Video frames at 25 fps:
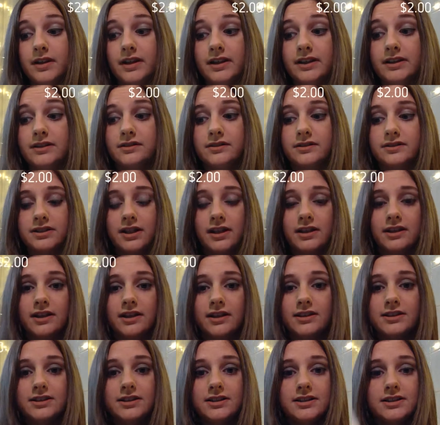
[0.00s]
It looks like
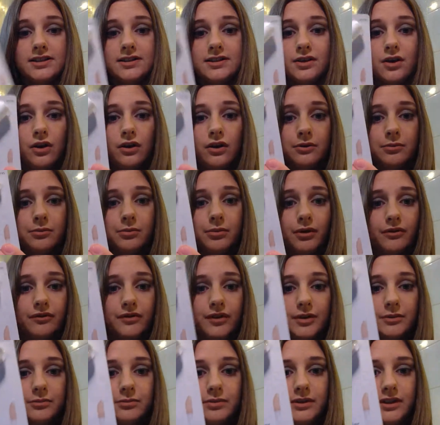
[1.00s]
this. It's called a
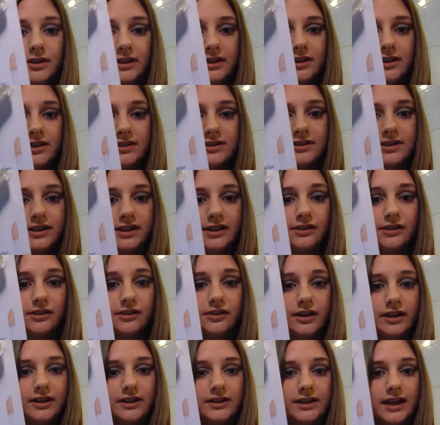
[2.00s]
Perfect Blend Concealer
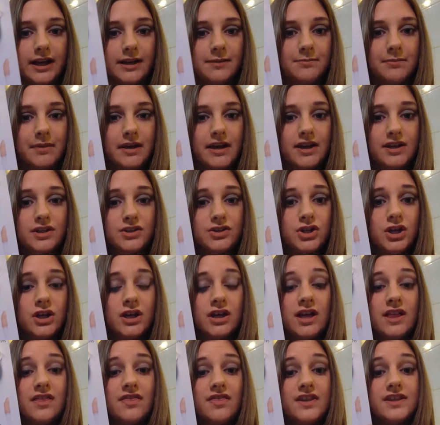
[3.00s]
in light beige.
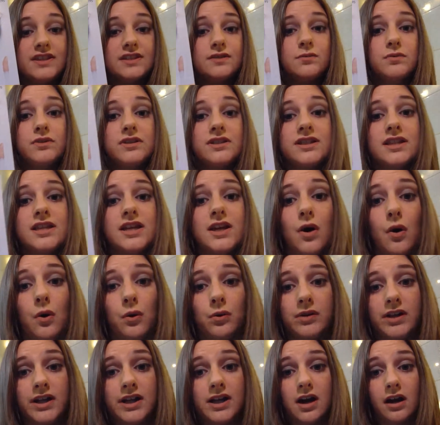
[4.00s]
This was the
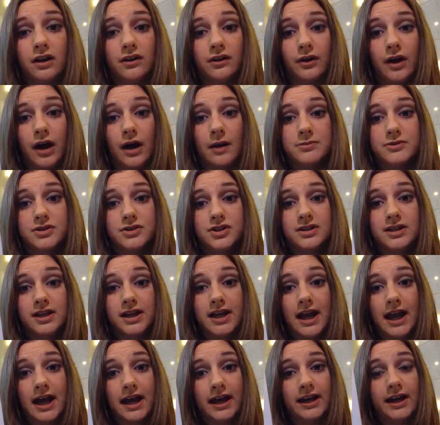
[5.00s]
only color option they
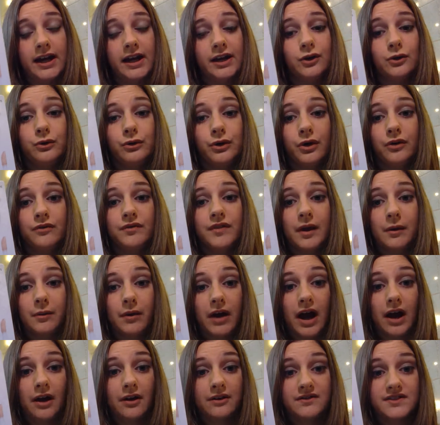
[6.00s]
had. I don't know if they were
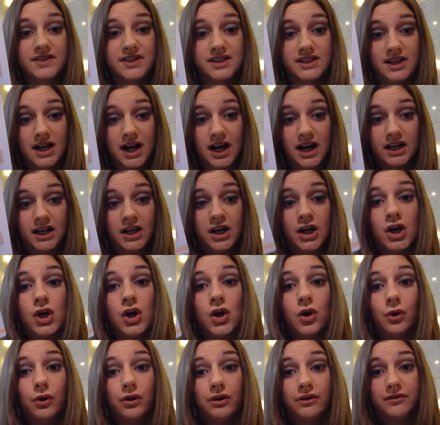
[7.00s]
out of stock
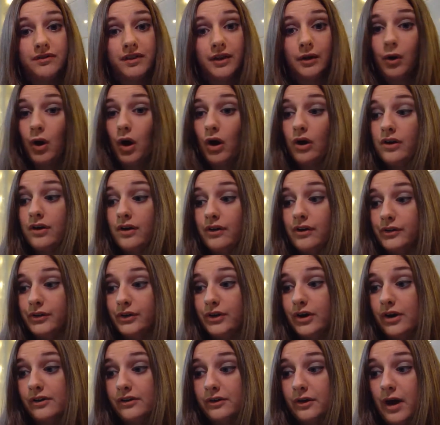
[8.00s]
or if there are other
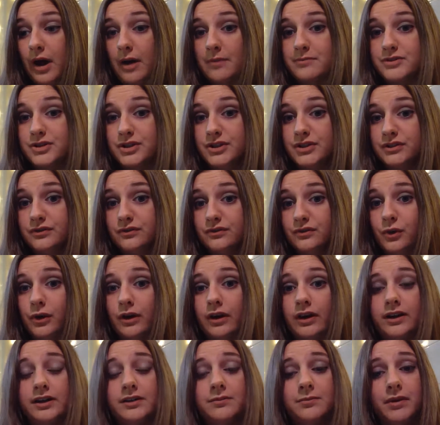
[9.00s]
color options for
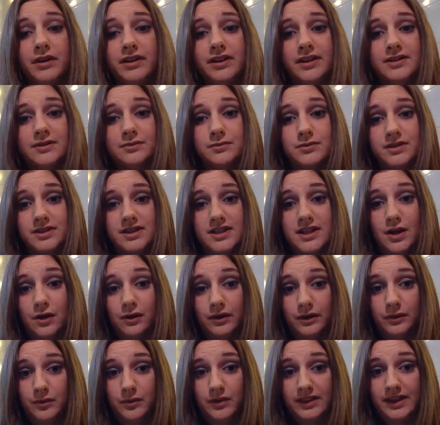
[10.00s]
it, but this was the
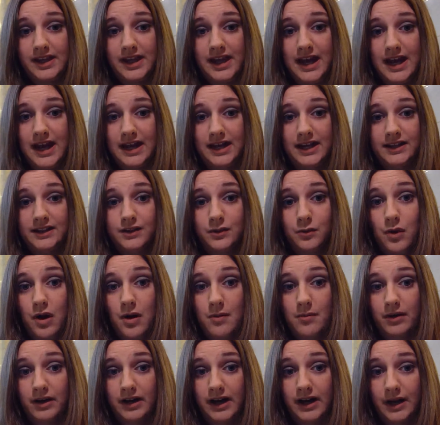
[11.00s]
only one they had at the
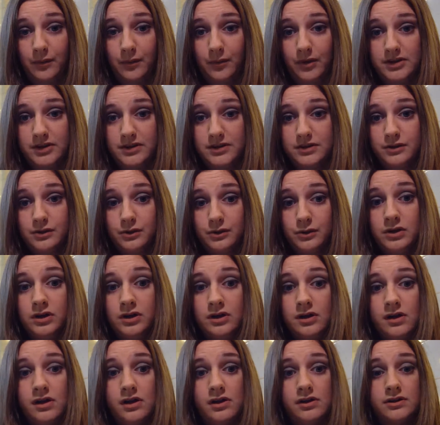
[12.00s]
Walmart I went to.
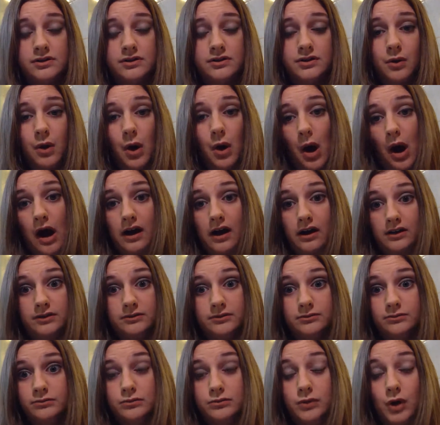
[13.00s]
So I
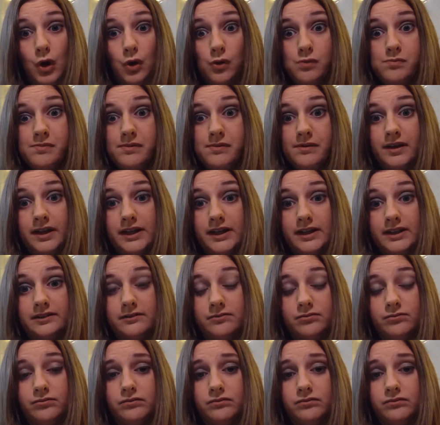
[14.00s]
hope it